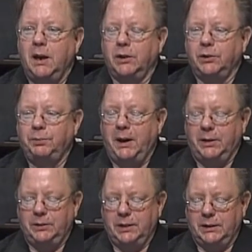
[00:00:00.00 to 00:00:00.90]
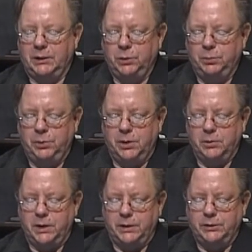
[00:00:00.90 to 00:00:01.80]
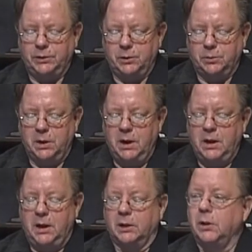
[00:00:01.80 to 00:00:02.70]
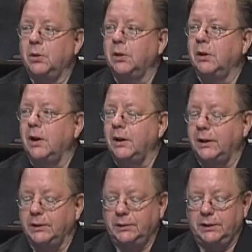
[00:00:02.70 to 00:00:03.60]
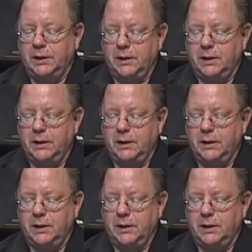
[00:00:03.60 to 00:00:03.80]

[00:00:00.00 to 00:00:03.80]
a space in Newport where I show local artists.